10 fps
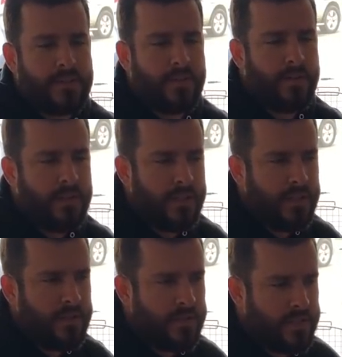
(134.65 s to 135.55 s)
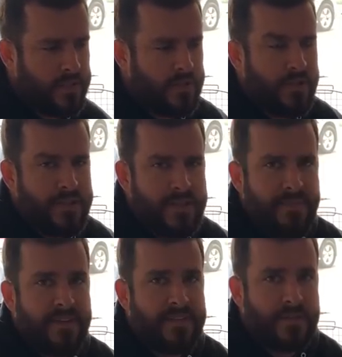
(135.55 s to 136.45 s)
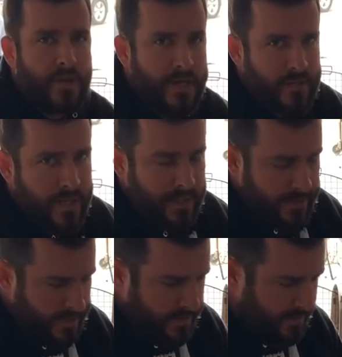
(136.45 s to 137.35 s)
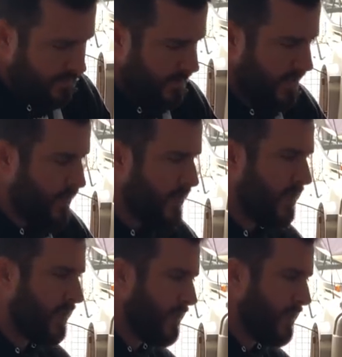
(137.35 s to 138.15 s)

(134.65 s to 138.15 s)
so I'm just going to show you some of his crate training right now. He goes in the